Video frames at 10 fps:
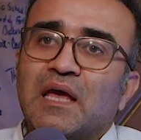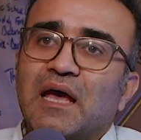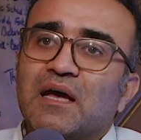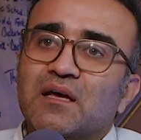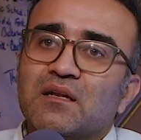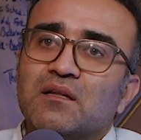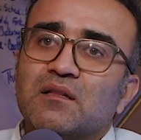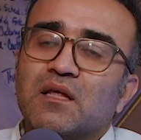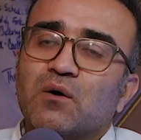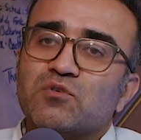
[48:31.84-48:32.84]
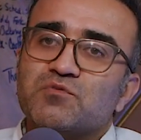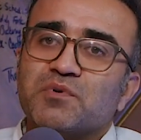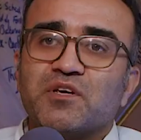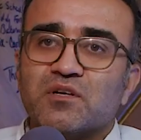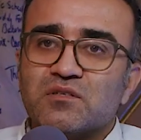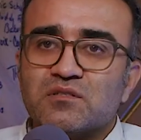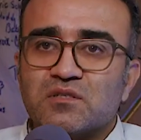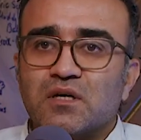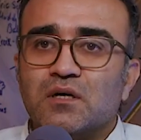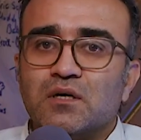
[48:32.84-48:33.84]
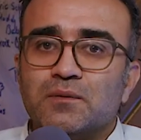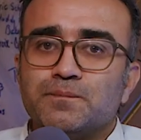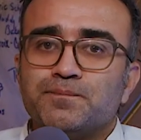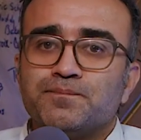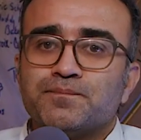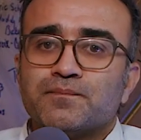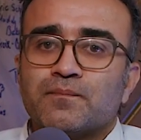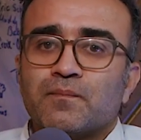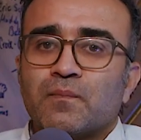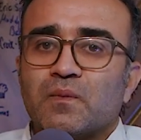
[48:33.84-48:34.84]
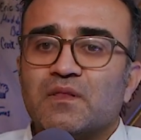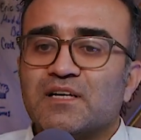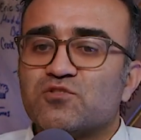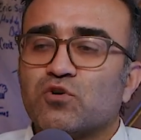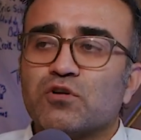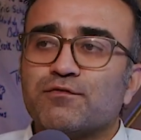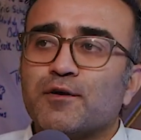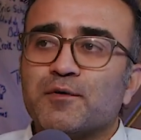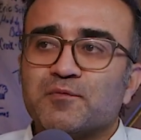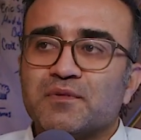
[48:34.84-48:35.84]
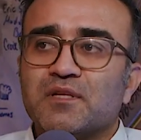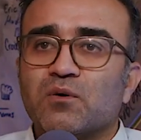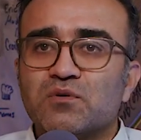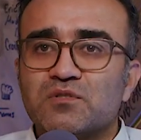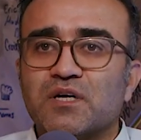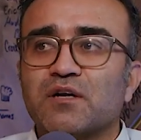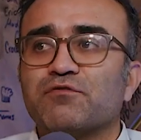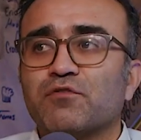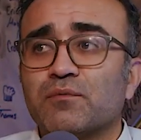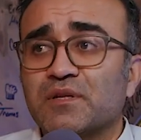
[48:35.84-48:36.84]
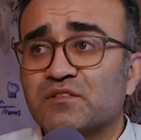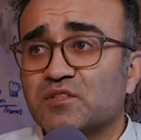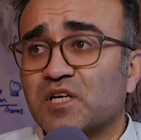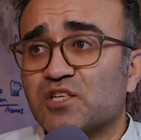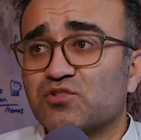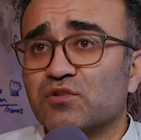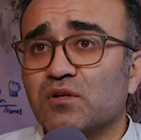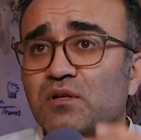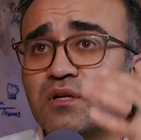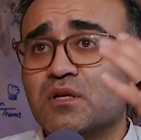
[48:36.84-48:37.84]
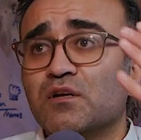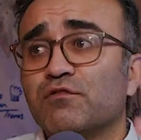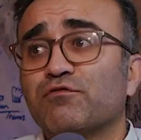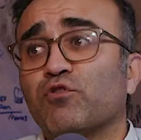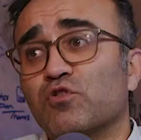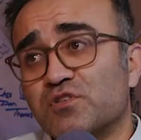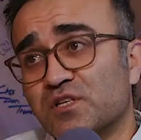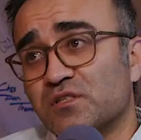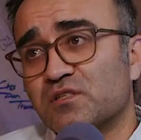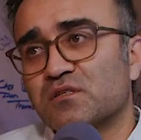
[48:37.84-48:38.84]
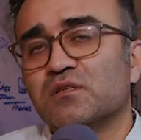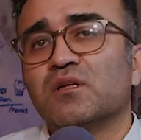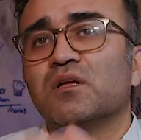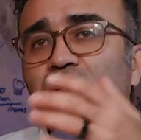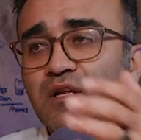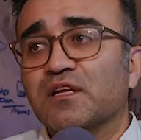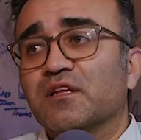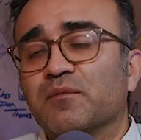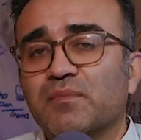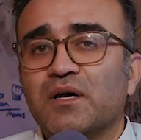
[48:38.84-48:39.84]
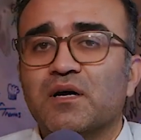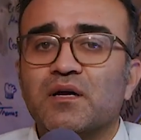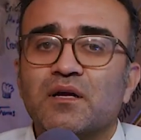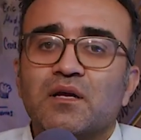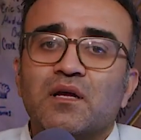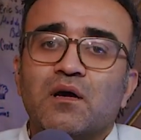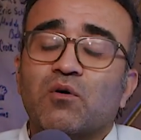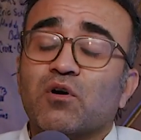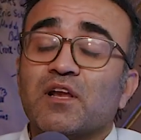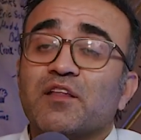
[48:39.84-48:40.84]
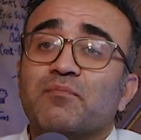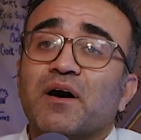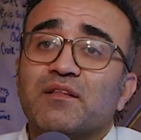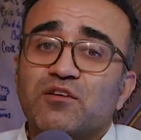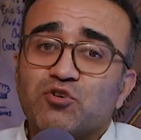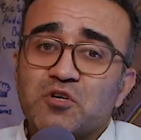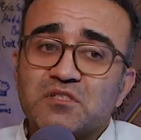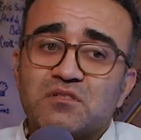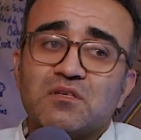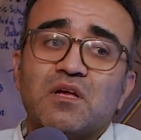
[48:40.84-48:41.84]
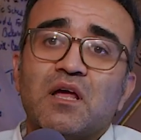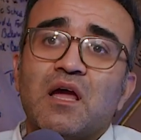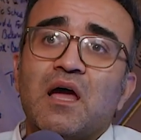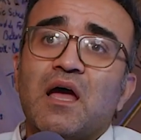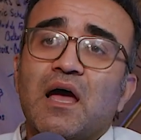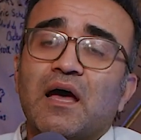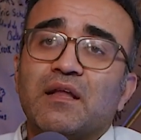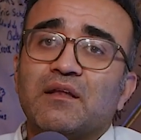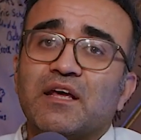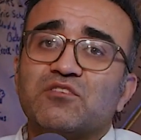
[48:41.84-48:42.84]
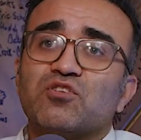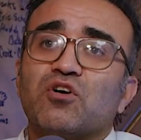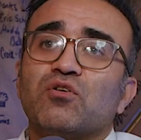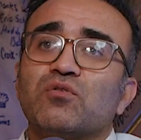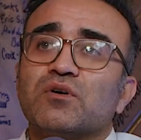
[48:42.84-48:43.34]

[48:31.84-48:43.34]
and that was because that sort of commitment that was there from the international forces, led by the U.S. and NATO,